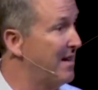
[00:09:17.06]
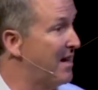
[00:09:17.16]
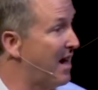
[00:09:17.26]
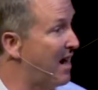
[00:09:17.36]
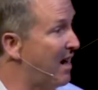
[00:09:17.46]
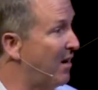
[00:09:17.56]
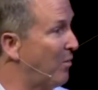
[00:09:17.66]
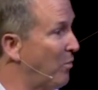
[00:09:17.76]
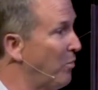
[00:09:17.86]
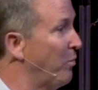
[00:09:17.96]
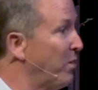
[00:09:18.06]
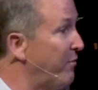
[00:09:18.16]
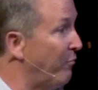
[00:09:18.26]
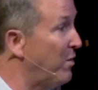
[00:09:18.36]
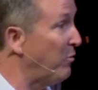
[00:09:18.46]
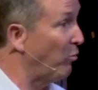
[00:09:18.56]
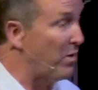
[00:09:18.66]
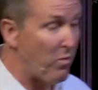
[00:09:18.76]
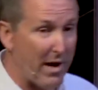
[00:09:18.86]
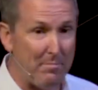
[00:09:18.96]
uh, we, we, we
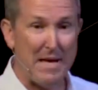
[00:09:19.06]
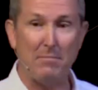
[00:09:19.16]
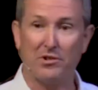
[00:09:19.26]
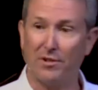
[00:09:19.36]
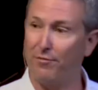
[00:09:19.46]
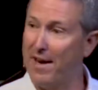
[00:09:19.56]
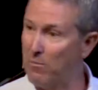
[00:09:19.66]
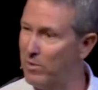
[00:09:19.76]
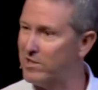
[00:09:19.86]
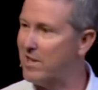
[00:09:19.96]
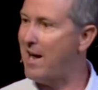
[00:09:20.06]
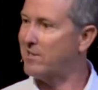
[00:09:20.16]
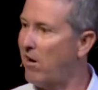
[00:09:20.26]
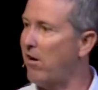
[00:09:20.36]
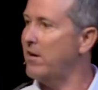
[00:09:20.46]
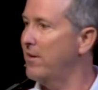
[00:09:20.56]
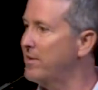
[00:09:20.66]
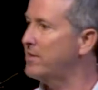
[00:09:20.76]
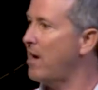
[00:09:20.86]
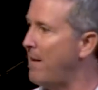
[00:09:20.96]
want to be able to find out what's God's heart on
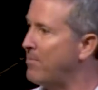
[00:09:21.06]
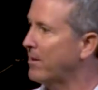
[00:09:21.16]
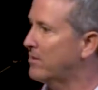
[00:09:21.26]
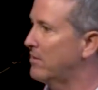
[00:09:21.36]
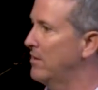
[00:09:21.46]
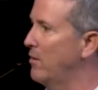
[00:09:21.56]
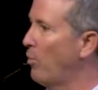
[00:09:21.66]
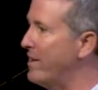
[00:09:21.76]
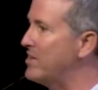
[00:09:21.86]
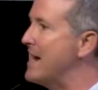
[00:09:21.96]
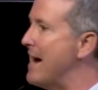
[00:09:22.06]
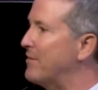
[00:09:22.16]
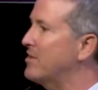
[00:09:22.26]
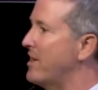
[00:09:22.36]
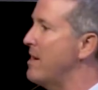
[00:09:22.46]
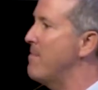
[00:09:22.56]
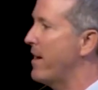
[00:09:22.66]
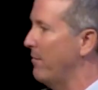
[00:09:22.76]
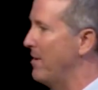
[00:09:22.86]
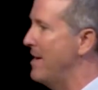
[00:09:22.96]
these topics. What does He have to say
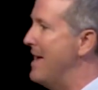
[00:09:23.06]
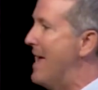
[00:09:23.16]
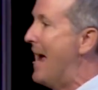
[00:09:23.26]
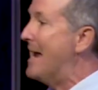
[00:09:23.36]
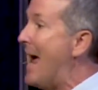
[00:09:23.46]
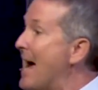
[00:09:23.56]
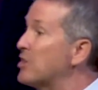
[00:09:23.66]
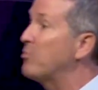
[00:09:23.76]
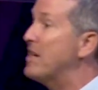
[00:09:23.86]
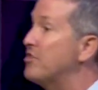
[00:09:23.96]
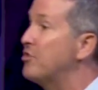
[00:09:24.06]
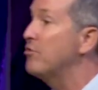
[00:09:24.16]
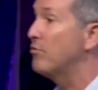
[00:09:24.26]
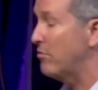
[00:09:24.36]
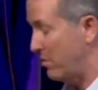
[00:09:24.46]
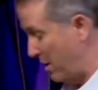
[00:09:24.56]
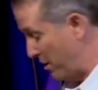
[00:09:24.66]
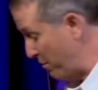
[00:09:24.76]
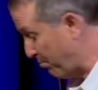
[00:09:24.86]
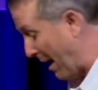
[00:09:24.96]
about them? And as we do,
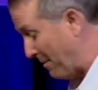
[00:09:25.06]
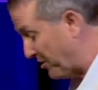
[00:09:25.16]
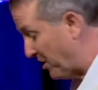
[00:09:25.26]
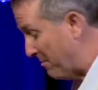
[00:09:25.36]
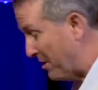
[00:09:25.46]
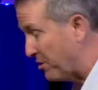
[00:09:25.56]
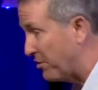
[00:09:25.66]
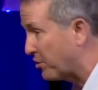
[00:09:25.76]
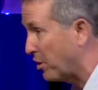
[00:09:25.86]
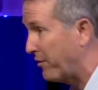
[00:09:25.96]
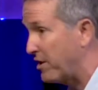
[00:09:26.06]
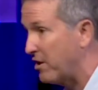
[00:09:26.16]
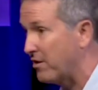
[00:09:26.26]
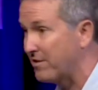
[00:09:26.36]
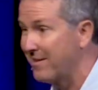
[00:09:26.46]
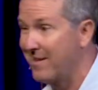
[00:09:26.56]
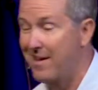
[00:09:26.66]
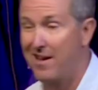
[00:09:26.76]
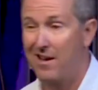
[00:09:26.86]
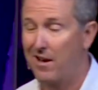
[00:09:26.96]
you've probably seen me do this over the years,
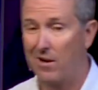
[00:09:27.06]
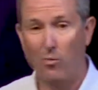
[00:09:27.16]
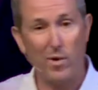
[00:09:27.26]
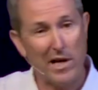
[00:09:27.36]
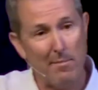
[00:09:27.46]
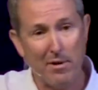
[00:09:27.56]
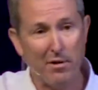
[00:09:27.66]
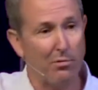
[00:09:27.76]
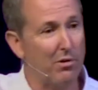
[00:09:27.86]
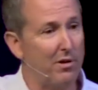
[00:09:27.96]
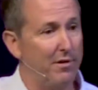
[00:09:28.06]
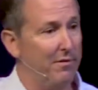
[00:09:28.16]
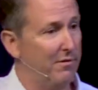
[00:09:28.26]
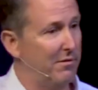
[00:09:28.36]
we come under the Word.